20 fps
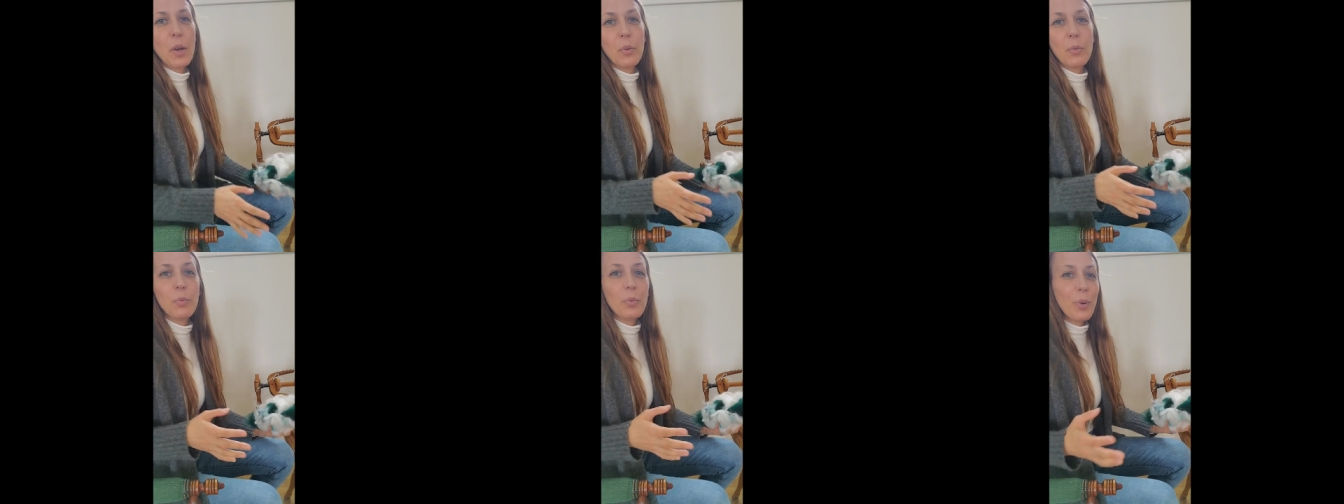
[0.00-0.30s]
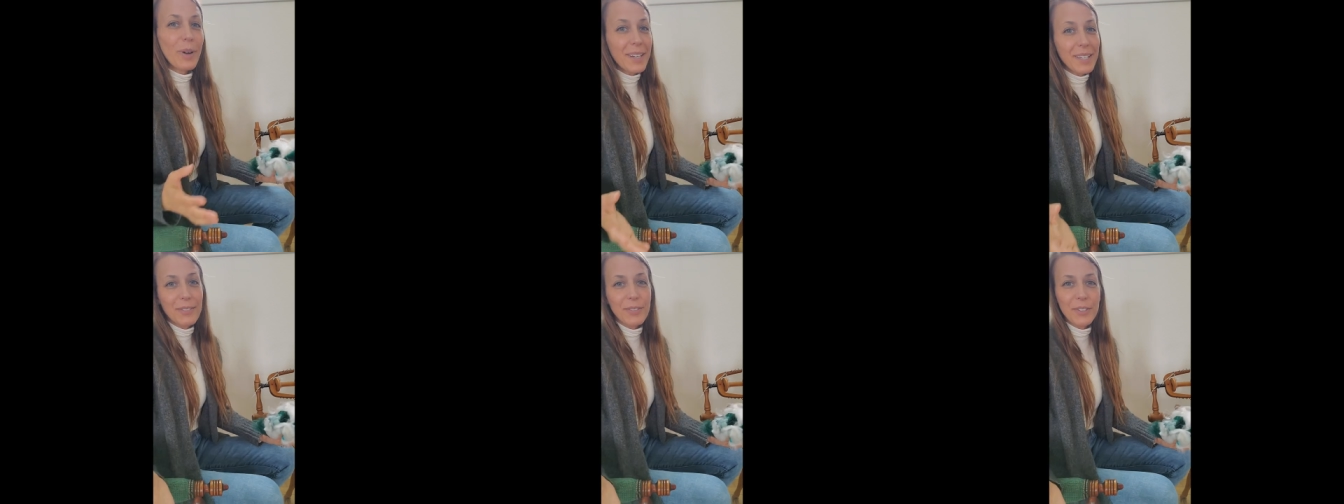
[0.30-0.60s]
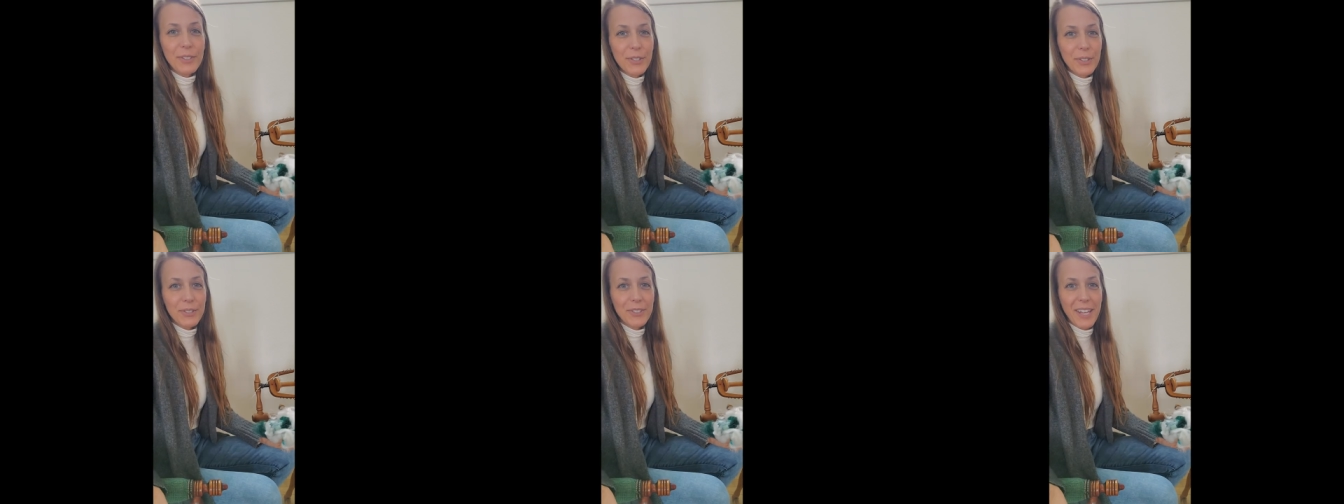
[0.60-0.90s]
what if
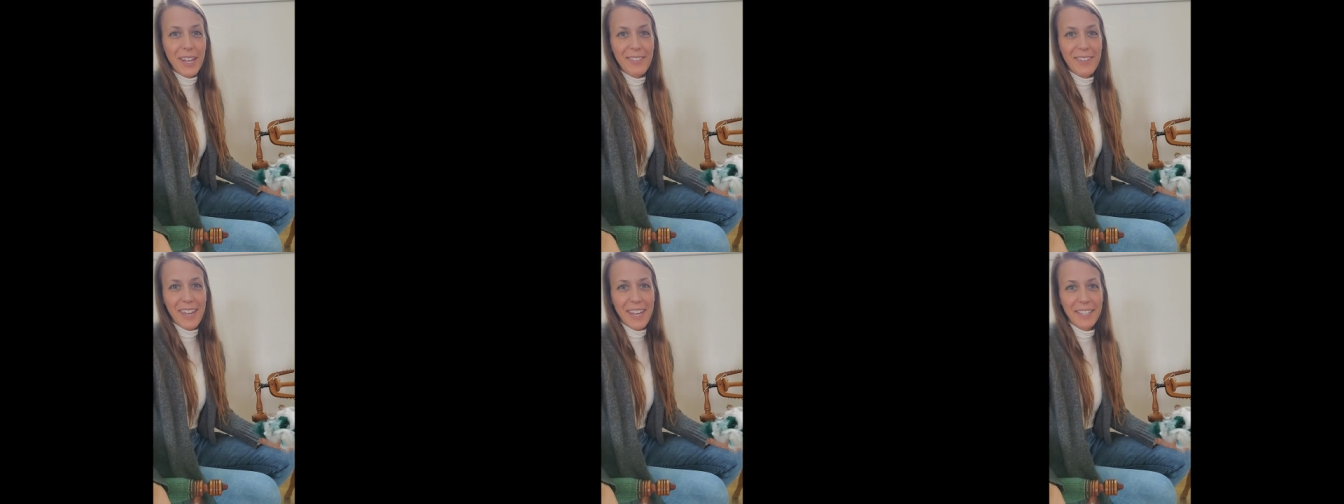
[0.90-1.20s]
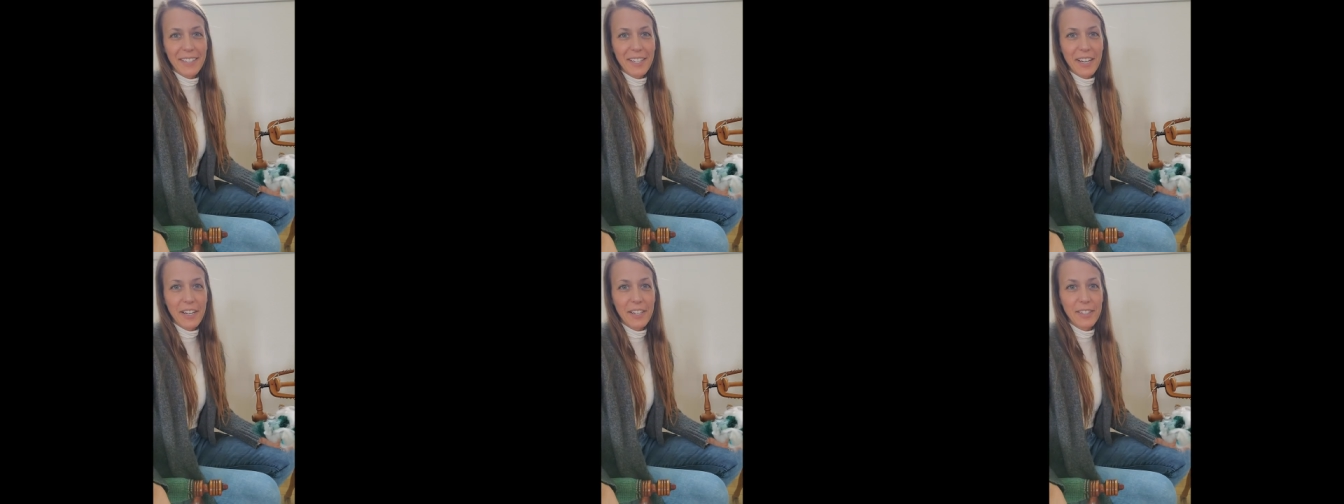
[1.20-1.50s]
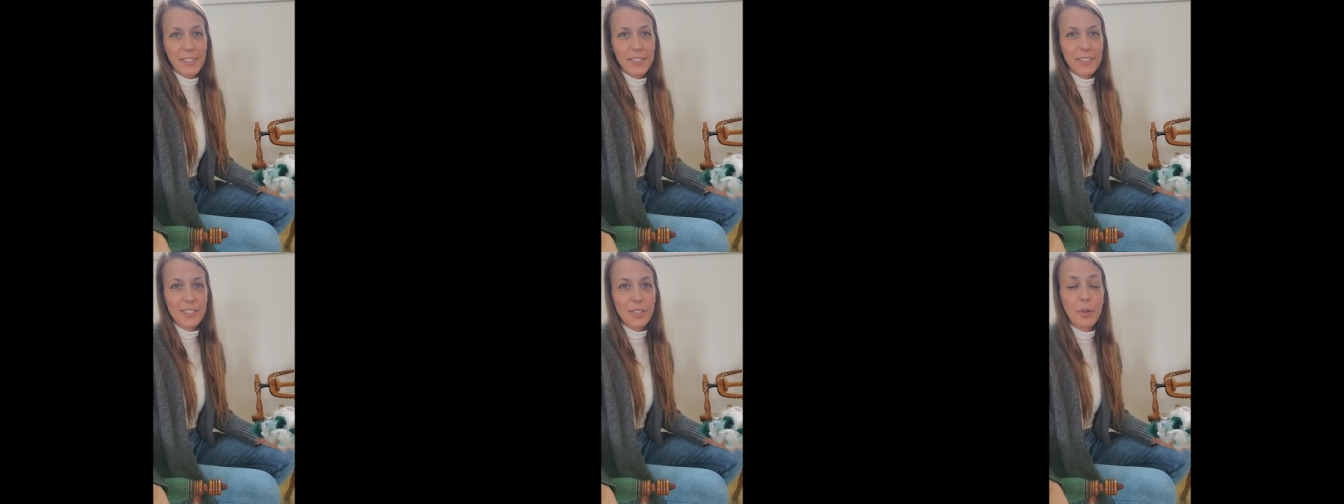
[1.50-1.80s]
you don't have hand
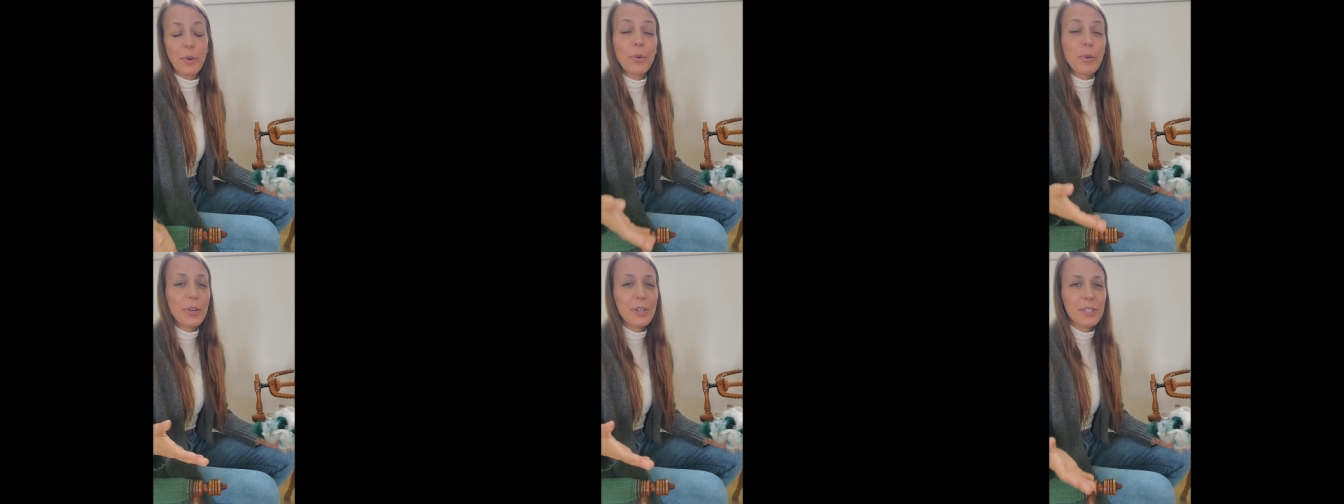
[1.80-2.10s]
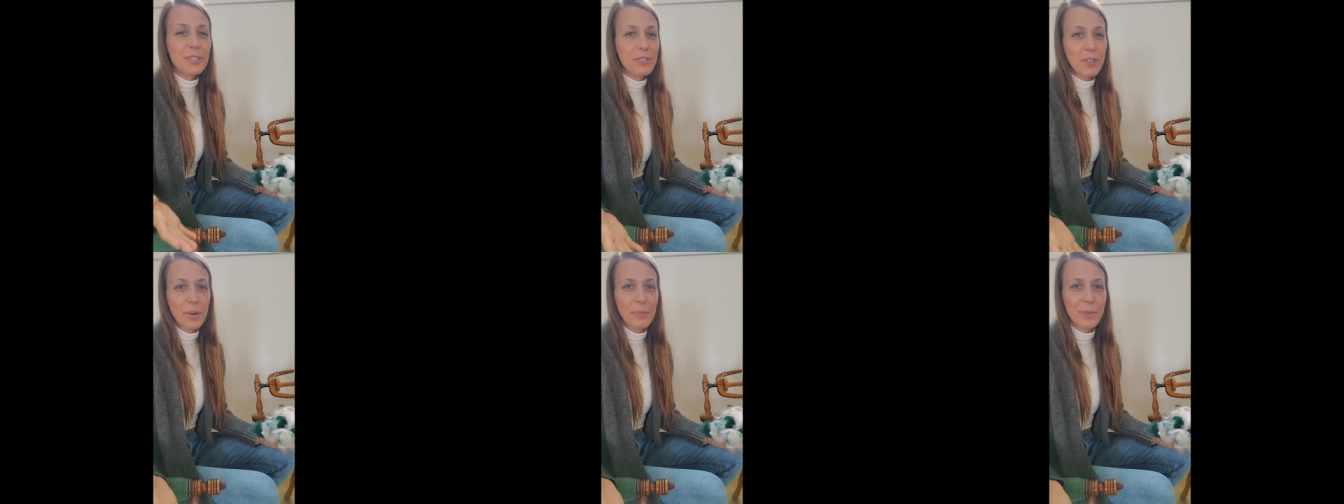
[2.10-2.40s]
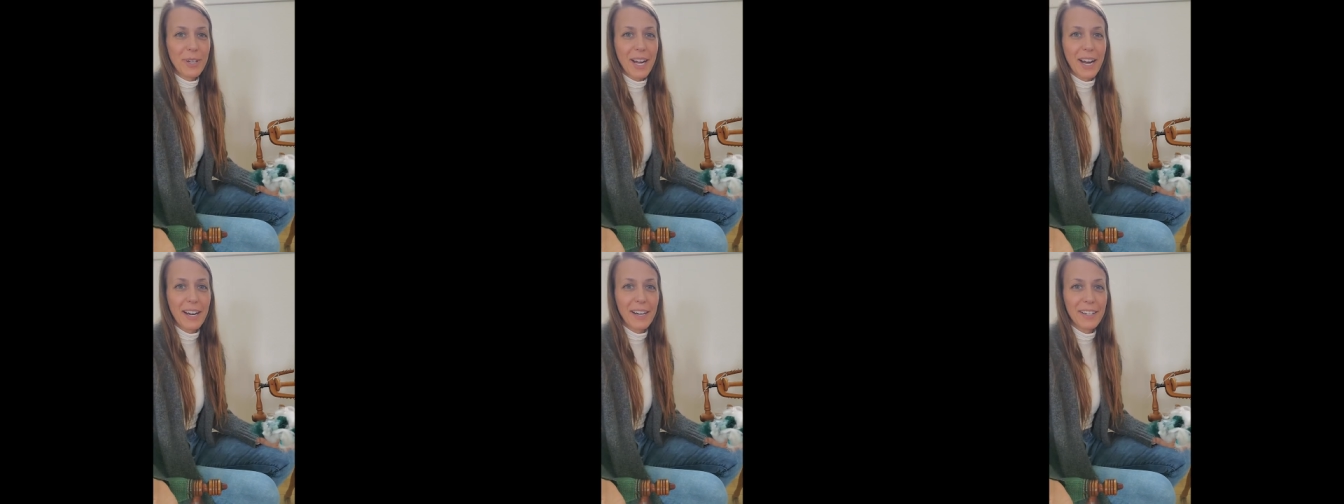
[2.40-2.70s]
carders or a
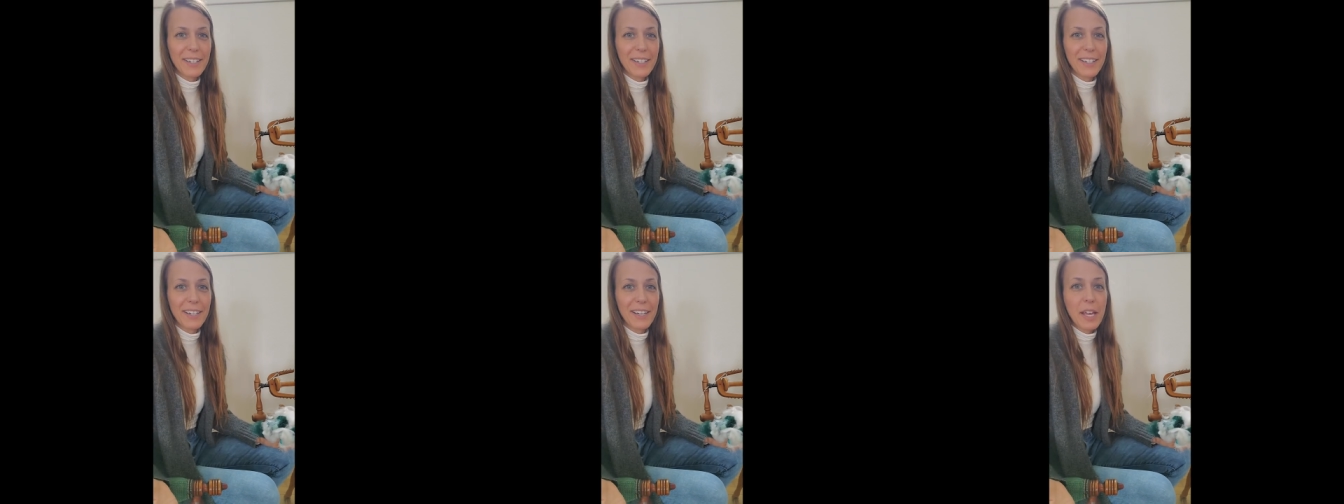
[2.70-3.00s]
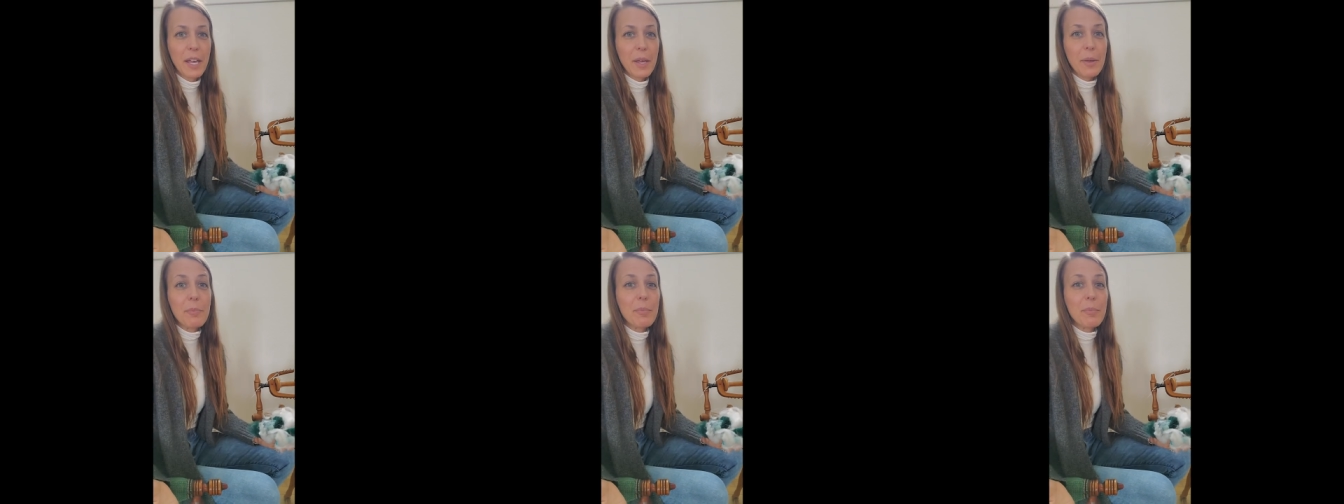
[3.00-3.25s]
drum carder?